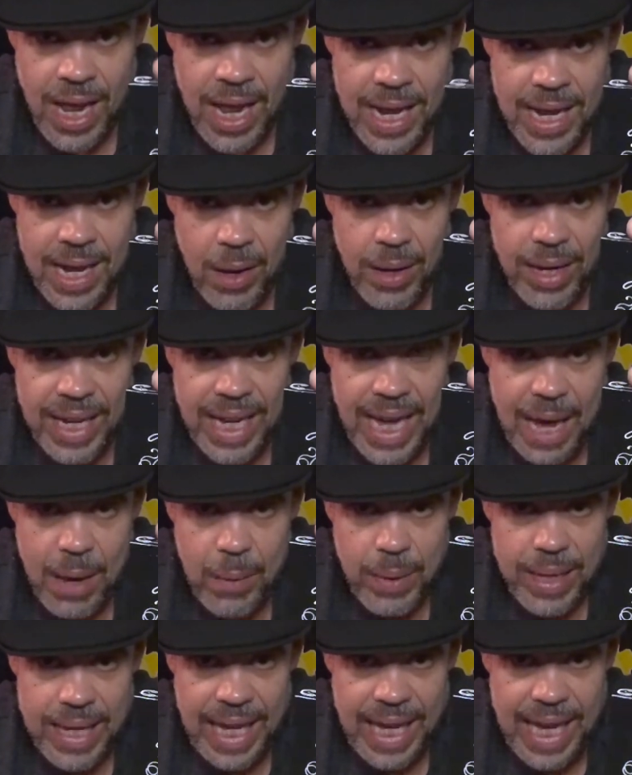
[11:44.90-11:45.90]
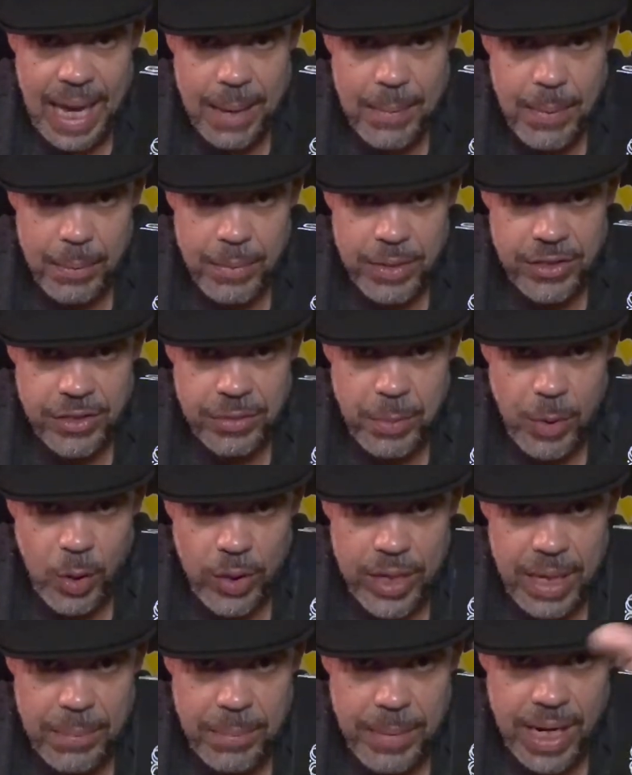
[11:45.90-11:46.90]
Now again, when they came up with
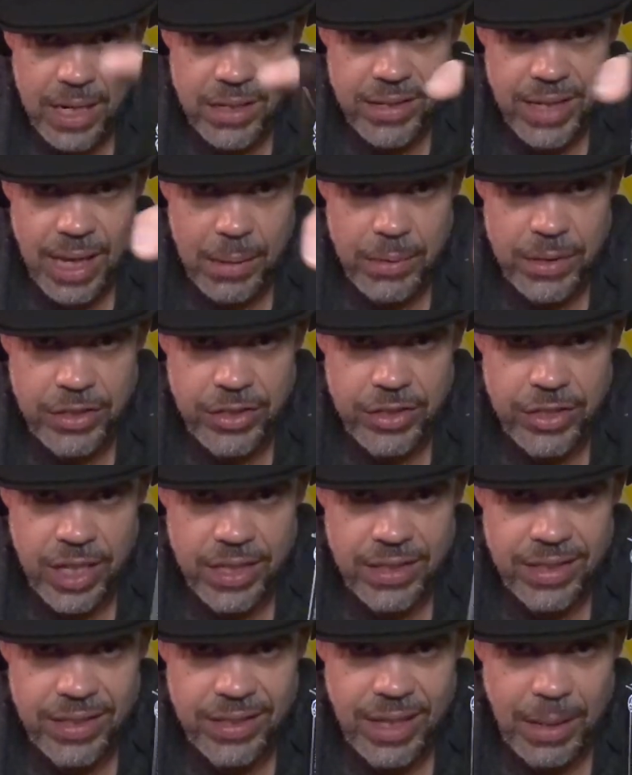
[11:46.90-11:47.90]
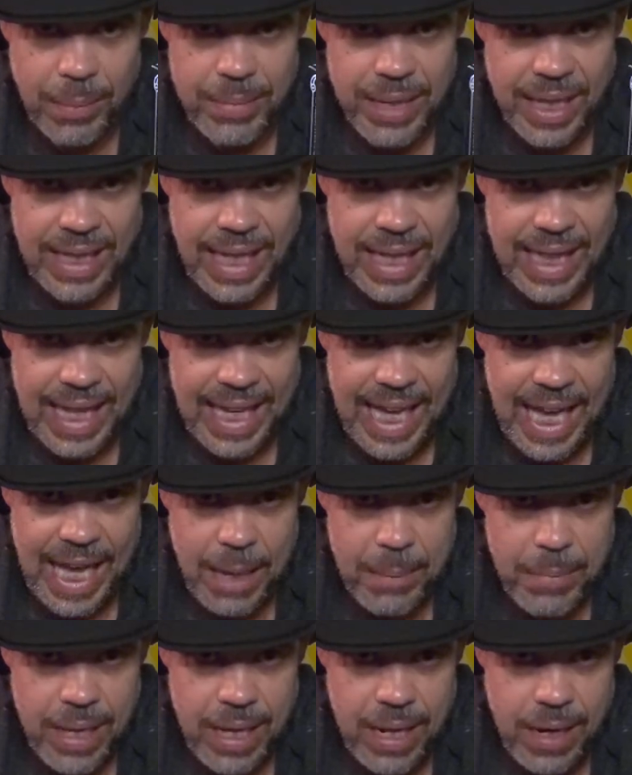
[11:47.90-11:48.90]
smoke and mirrors, that was just something that they
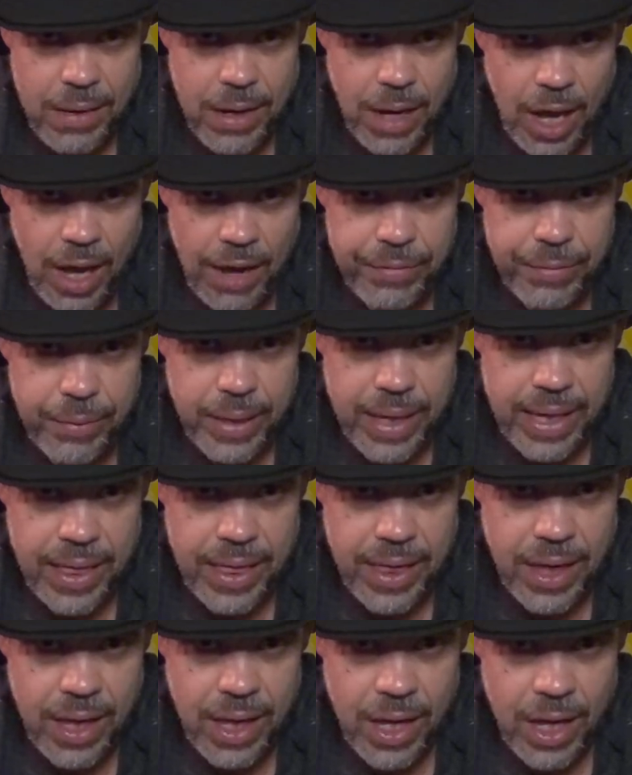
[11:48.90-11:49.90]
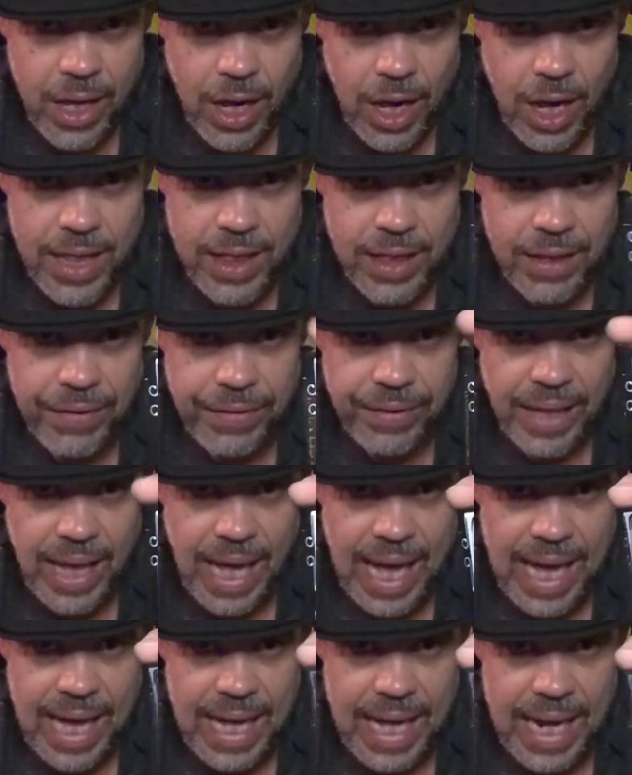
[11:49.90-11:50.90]
came in off with on the
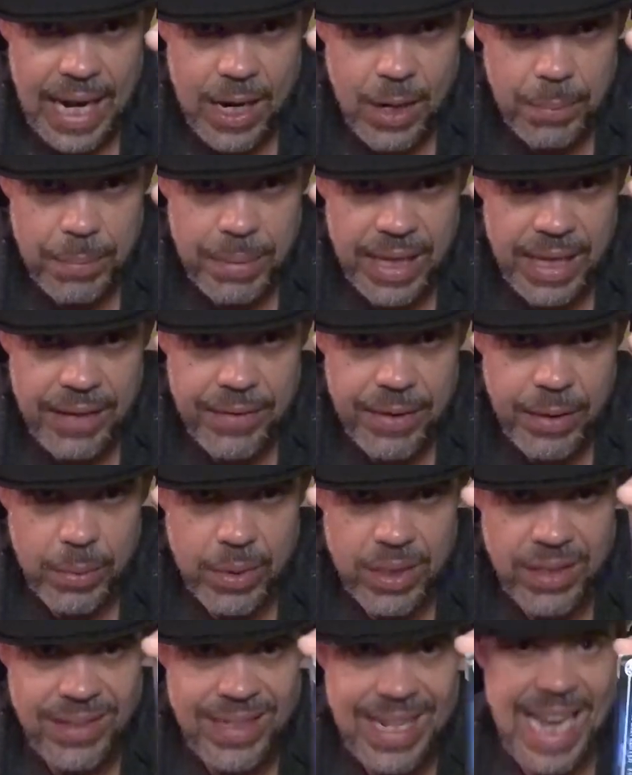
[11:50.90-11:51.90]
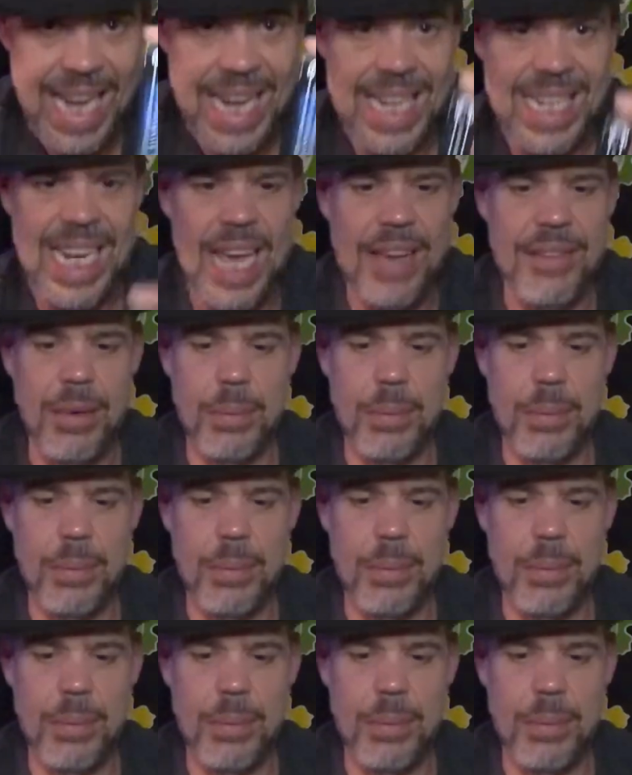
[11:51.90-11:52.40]
fly, and I don't believe it was Dan and Dave.